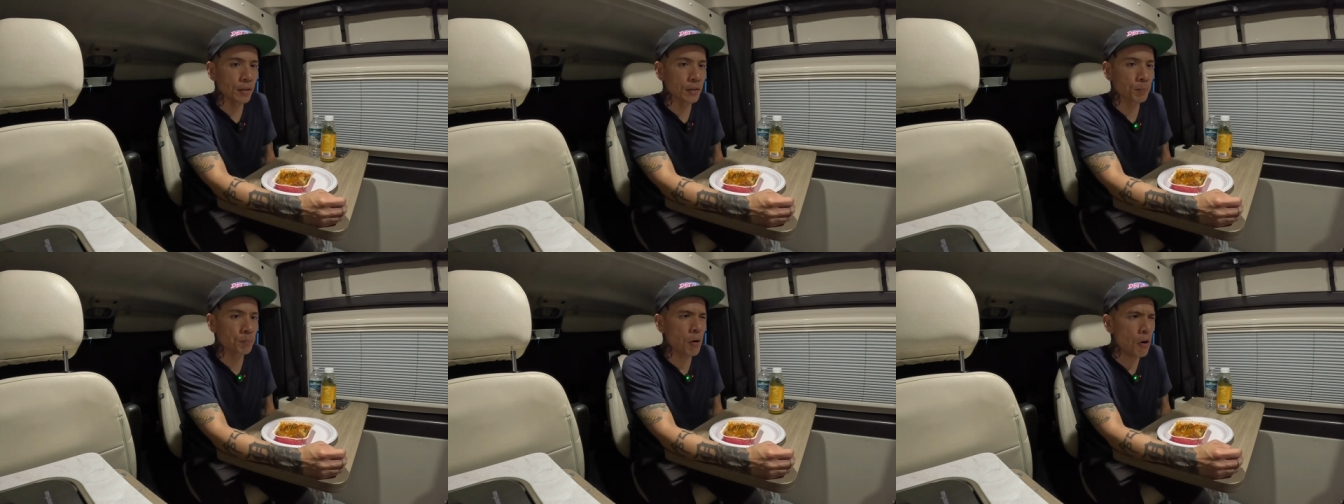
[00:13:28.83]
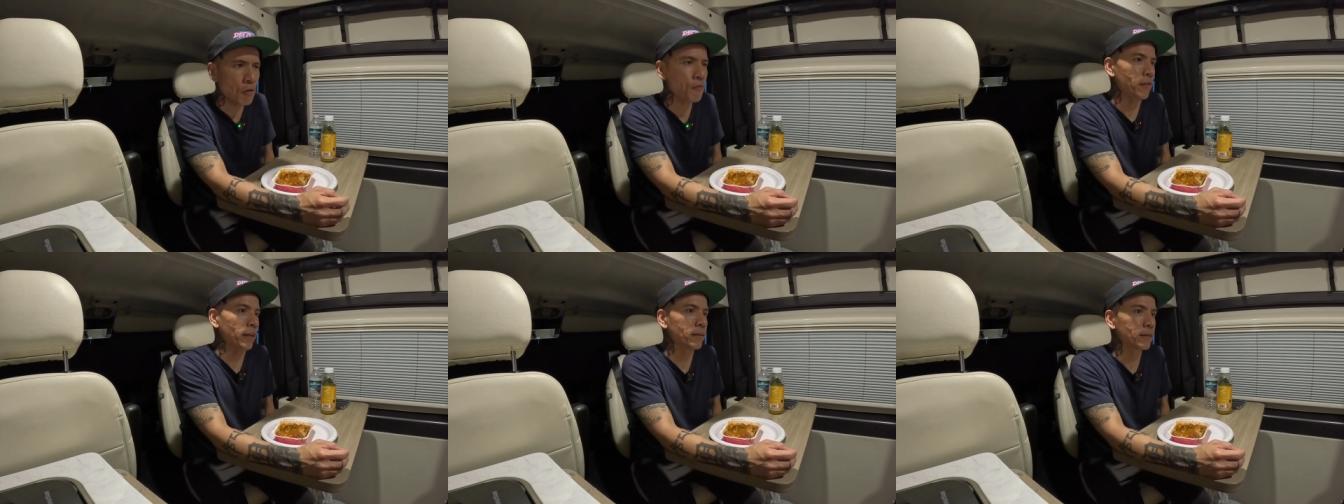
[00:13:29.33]
is
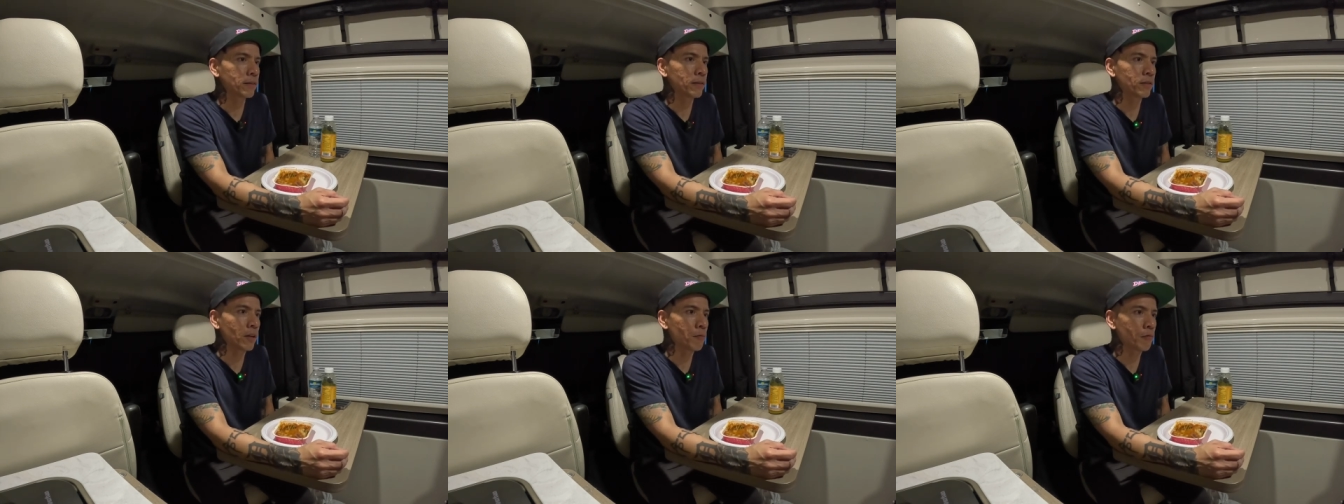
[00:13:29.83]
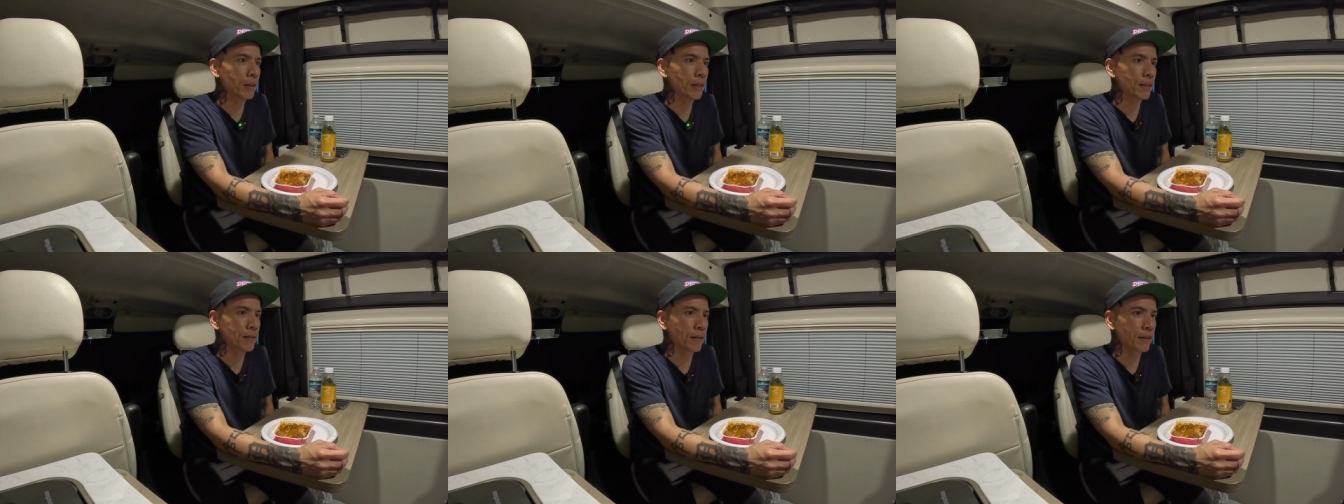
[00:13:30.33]
perfect. So I'm really
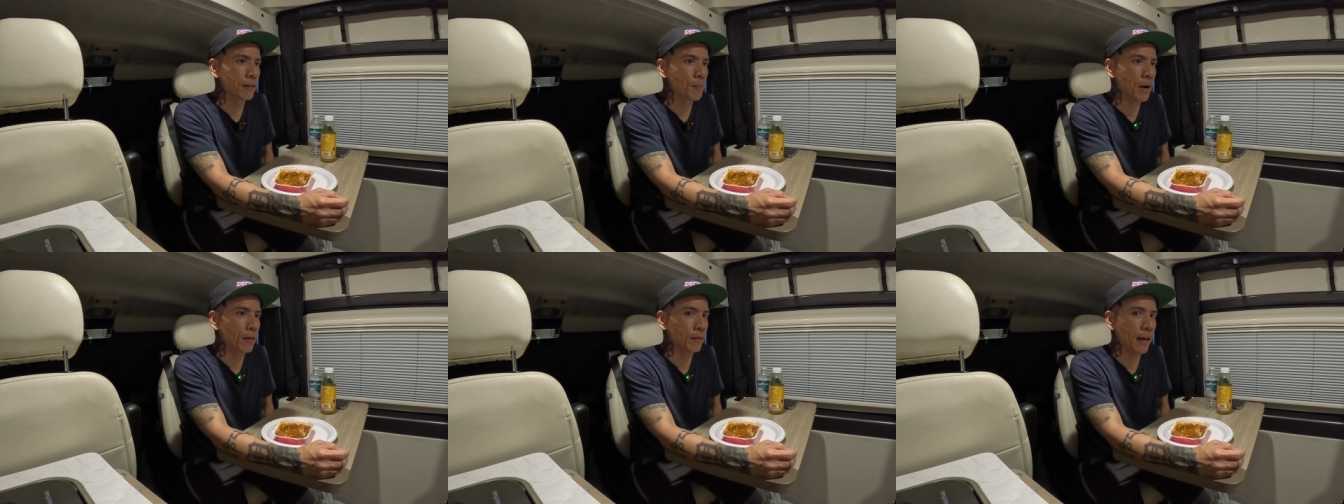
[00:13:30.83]
excited about